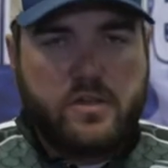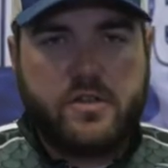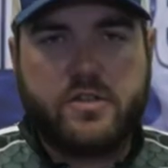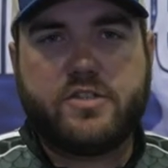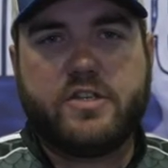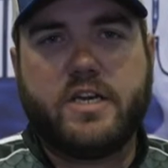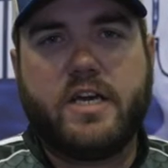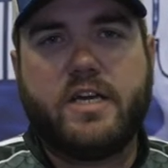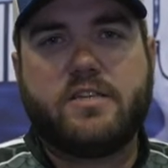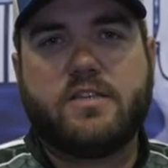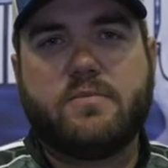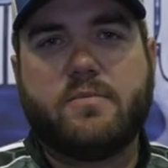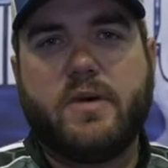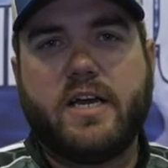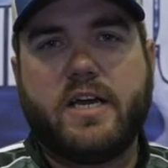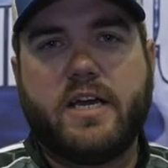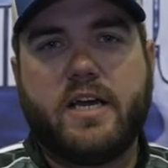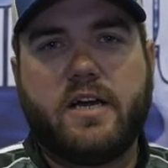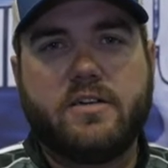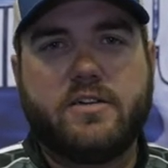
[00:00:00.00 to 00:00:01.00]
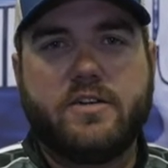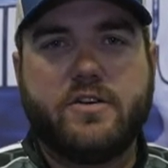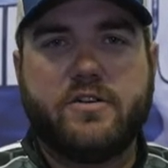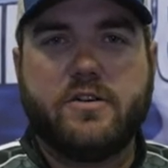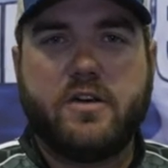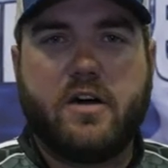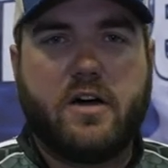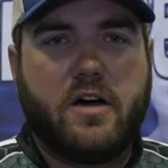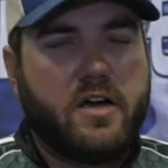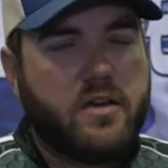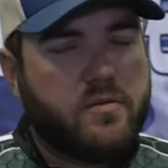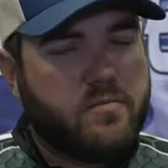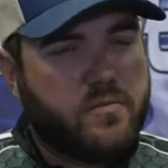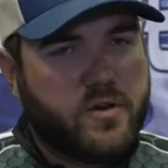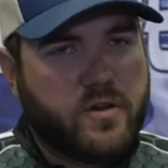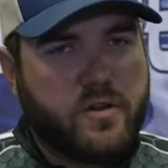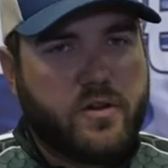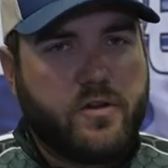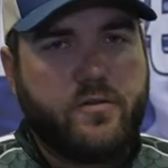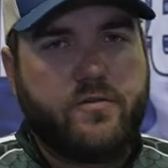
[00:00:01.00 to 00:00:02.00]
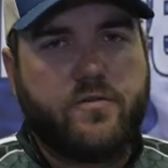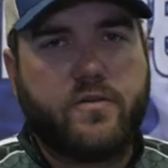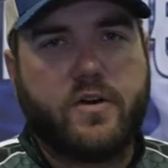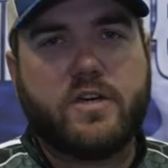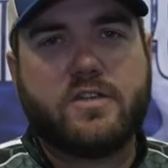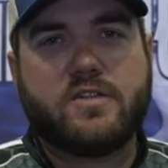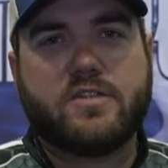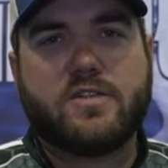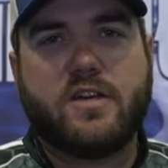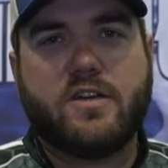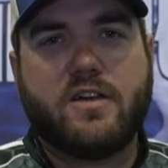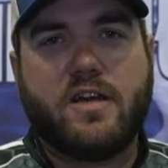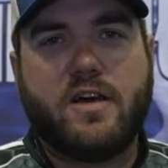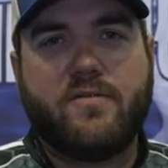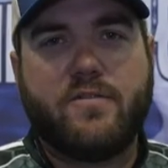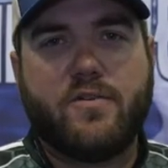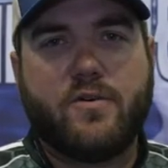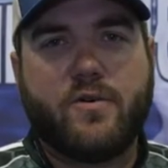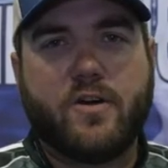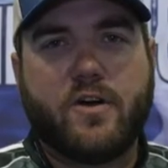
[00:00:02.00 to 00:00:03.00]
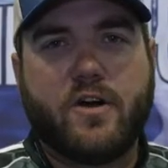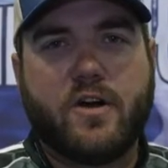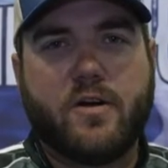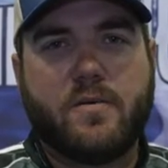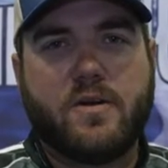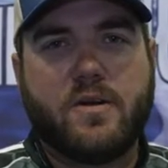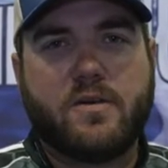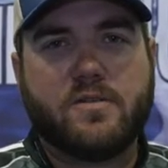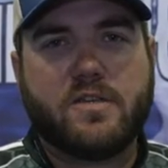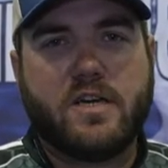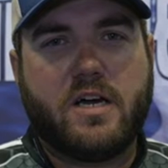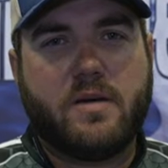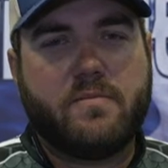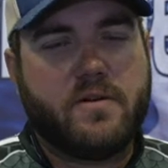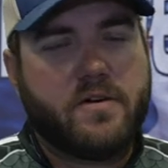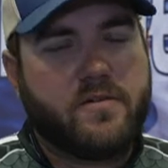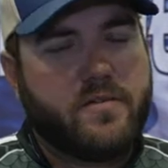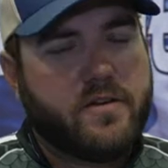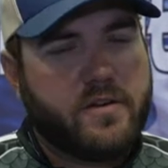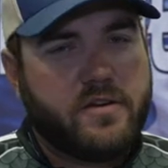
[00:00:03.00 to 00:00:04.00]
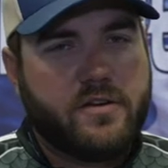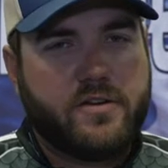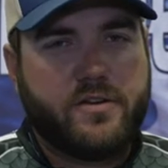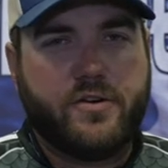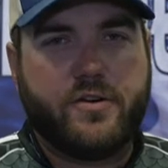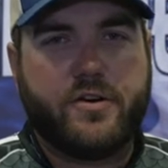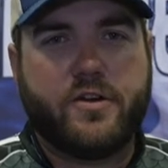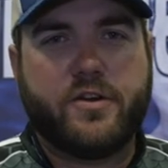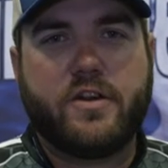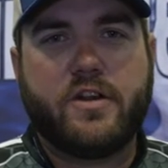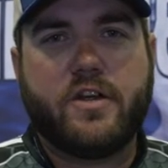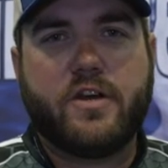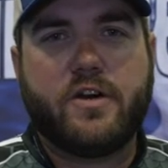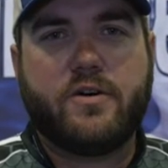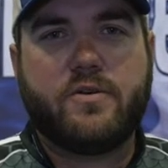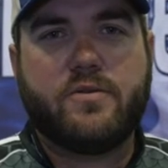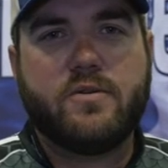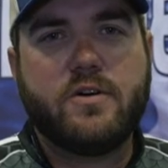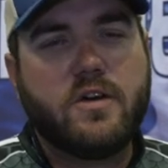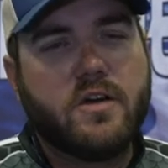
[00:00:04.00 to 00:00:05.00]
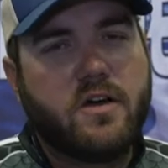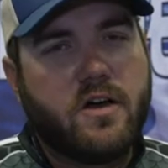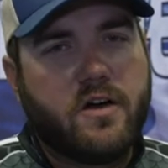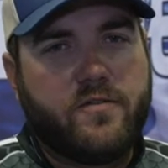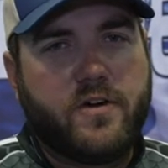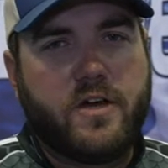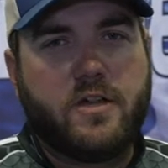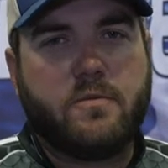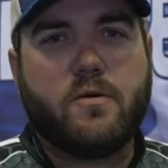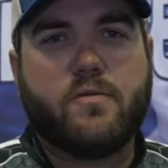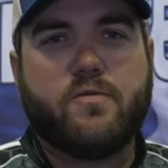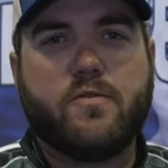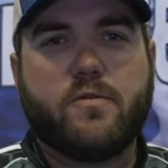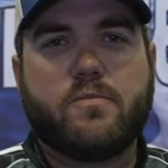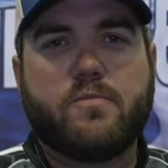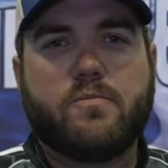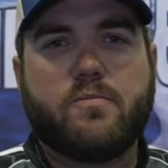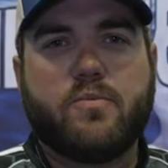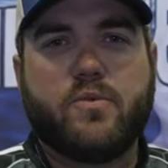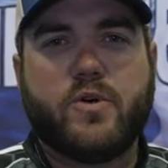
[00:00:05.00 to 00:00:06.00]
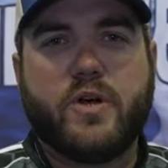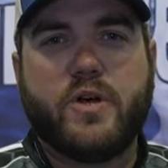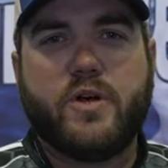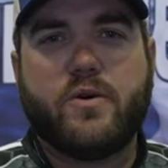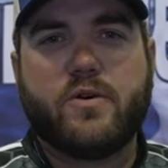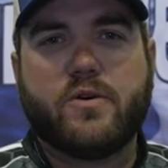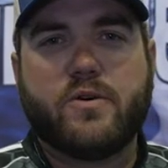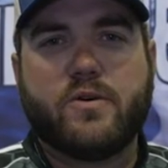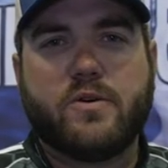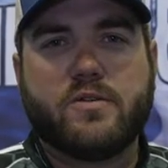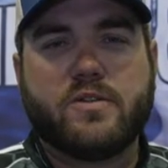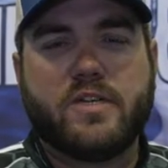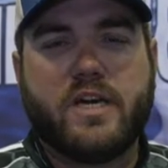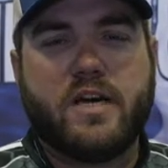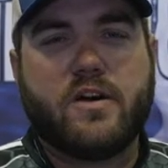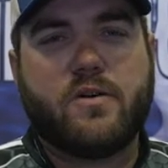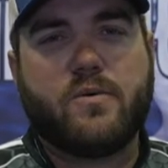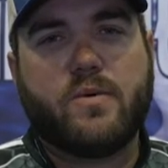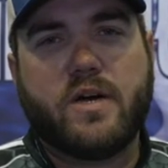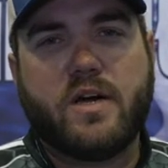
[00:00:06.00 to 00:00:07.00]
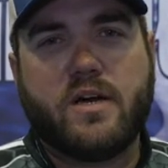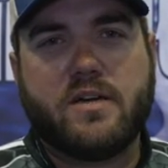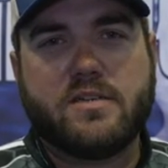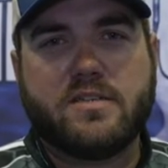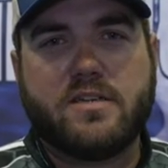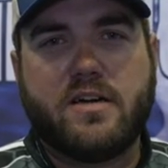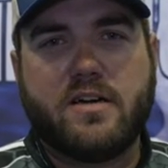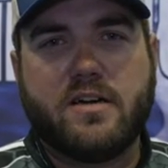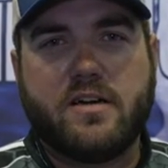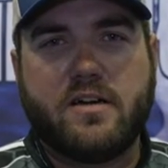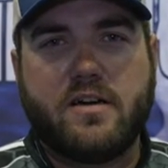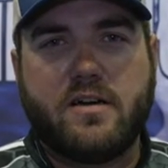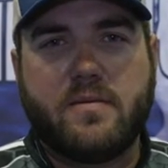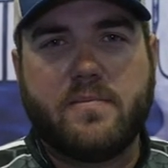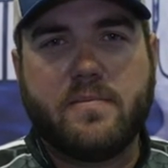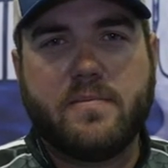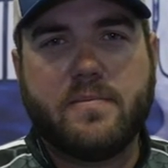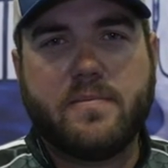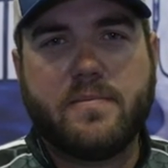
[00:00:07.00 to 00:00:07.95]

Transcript: Just change it back out to your knot, put new fresh Sunline fluorocarbon on top of it, and you're good to go. Available for pre-order on tacklewarehouse.com.